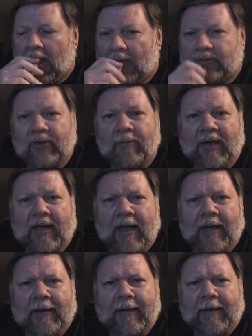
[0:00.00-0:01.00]
Somebody
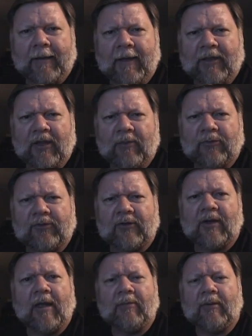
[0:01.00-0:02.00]
on, I think it was
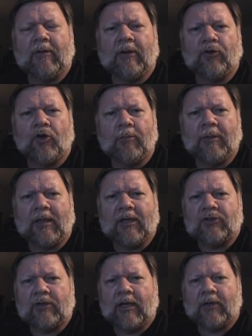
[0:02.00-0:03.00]

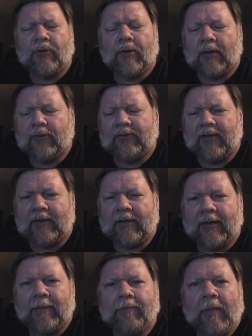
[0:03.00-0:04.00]
Inturbulation.org,
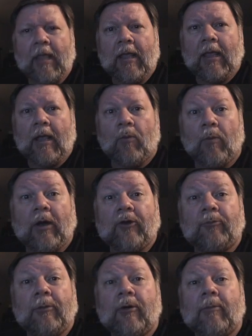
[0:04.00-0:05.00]
said,
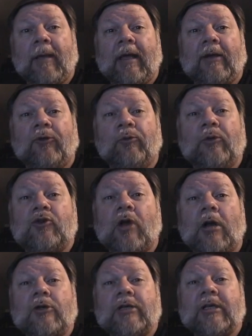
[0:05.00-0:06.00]
Wise Beard Man is
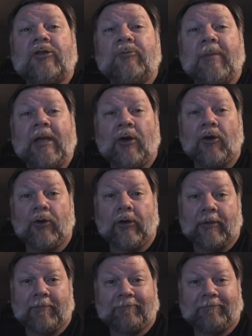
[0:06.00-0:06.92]
recharging his beard.